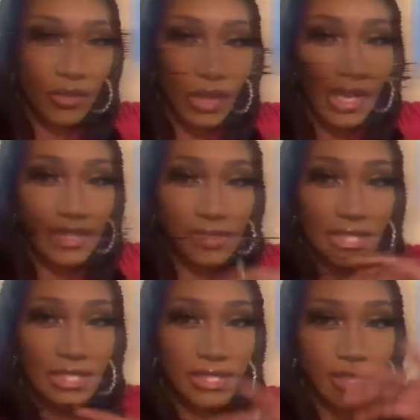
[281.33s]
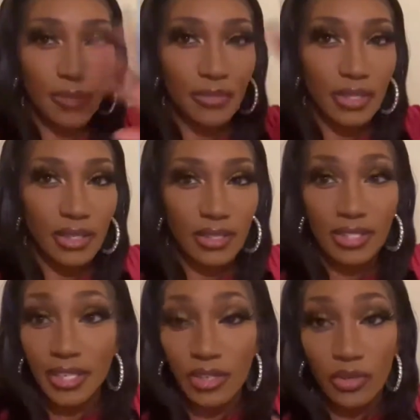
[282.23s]
like teaching them the
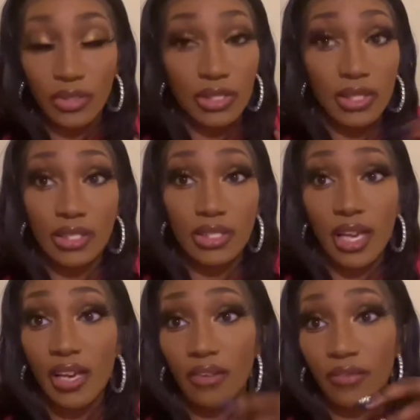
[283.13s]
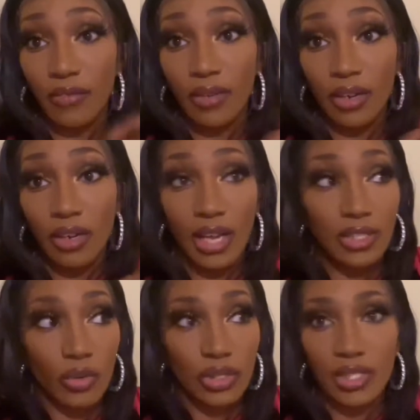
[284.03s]
skills that they should have for like
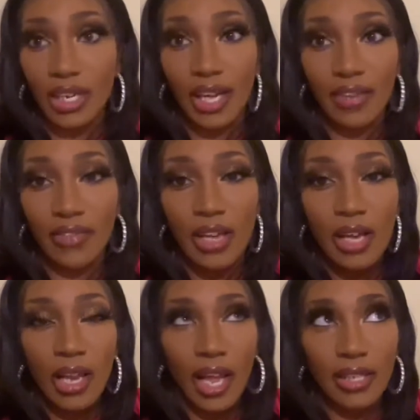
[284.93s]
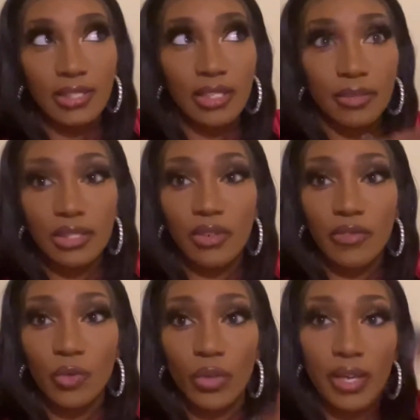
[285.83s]
the rest of their life. Like some stuff
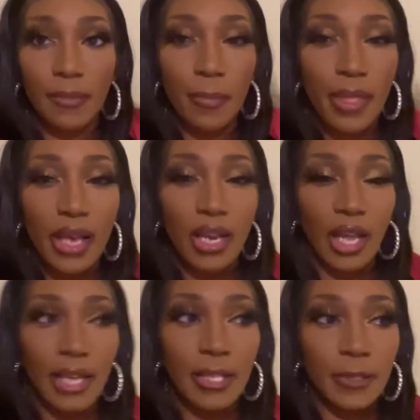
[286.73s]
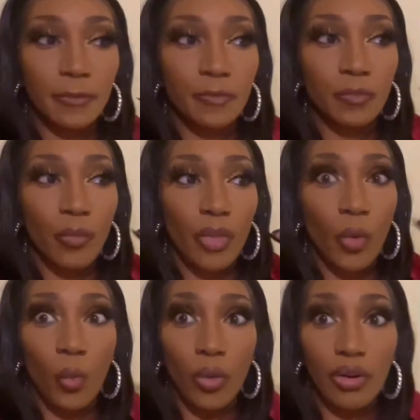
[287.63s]
you can, like
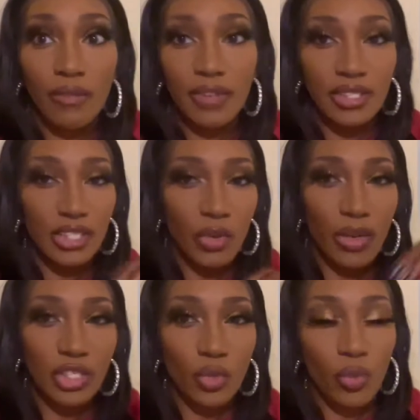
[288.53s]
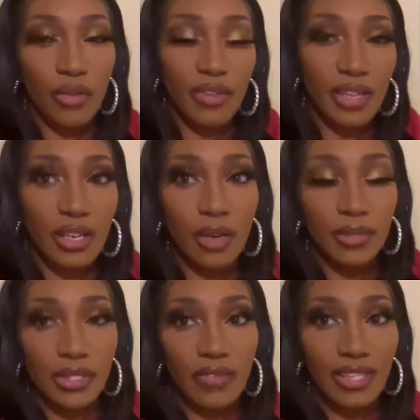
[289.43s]
wealth and generational wealth, income and
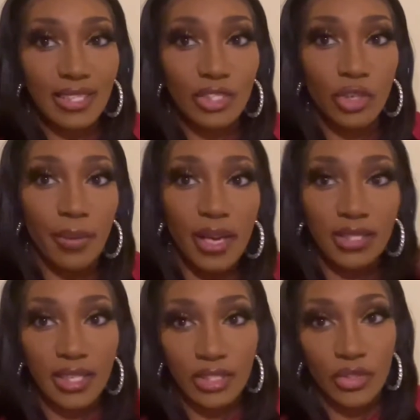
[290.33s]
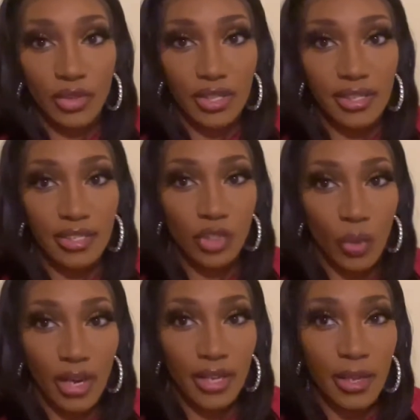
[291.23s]
stuff like that, you can pass down to your kids,
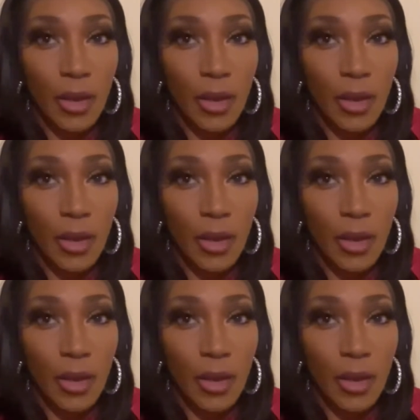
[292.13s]
right?